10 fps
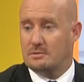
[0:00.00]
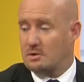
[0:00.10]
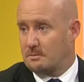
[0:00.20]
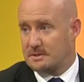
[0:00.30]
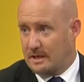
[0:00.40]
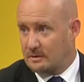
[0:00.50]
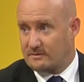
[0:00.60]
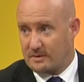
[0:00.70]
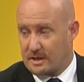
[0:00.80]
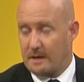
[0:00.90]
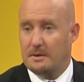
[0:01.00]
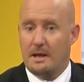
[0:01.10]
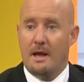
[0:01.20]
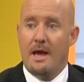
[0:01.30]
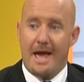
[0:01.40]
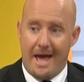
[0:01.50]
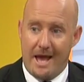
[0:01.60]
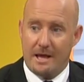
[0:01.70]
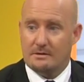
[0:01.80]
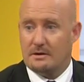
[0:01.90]
top sales for the company,
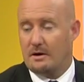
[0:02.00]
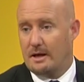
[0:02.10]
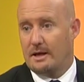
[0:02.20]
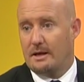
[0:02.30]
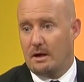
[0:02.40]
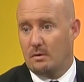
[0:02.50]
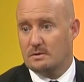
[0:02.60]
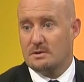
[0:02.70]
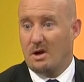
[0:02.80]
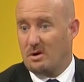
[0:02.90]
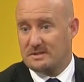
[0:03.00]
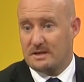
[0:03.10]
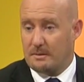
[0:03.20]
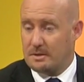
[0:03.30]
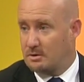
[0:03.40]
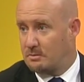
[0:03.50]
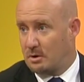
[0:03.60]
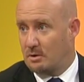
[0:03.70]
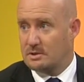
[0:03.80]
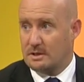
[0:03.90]
and I also helped set up a new
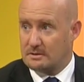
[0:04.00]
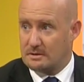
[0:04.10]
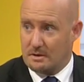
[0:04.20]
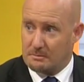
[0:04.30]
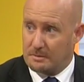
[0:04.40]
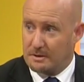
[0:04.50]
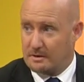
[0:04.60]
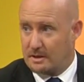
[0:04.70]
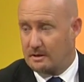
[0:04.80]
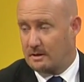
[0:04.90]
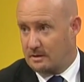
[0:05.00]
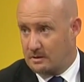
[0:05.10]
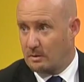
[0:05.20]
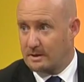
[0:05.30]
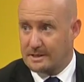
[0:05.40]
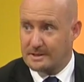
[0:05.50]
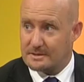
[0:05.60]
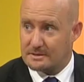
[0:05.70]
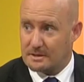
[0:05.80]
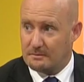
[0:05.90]
project to implement the new IT
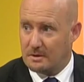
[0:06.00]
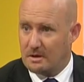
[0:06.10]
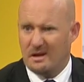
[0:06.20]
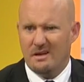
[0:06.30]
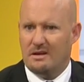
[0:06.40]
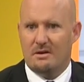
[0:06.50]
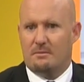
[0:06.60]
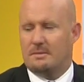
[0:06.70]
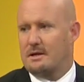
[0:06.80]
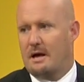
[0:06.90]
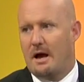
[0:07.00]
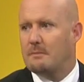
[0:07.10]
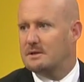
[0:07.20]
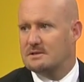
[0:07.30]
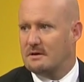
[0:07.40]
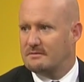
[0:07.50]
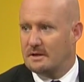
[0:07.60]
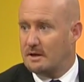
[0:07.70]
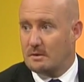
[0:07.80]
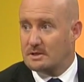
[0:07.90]
system, you're not being up yourself in
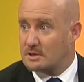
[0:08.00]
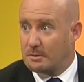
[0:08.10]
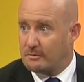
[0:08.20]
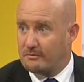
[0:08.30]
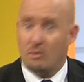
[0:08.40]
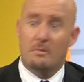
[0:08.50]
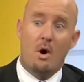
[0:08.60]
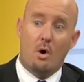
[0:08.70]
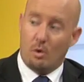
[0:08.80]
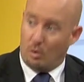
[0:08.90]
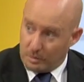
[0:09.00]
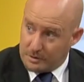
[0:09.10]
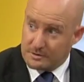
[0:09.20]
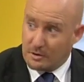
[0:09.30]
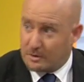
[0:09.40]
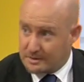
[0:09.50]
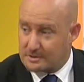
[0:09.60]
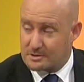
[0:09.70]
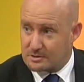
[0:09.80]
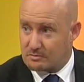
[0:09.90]
any way, shape or form. All you're doing
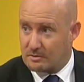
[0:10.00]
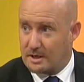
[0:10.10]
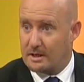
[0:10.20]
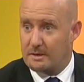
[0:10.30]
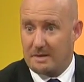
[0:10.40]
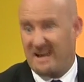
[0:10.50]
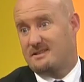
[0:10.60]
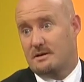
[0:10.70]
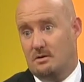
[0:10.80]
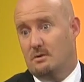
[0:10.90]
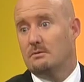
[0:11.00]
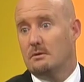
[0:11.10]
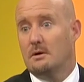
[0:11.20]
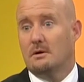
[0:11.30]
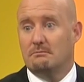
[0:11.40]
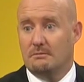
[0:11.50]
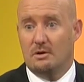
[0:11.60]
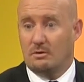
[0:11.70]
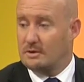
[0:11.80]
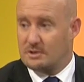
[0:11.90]
is just really passing on
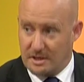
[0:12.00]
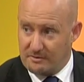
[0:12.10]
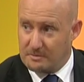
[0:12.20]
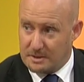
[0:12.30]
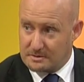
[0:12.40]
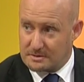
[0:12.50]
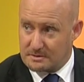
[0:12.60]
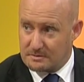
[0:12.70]
your achievements.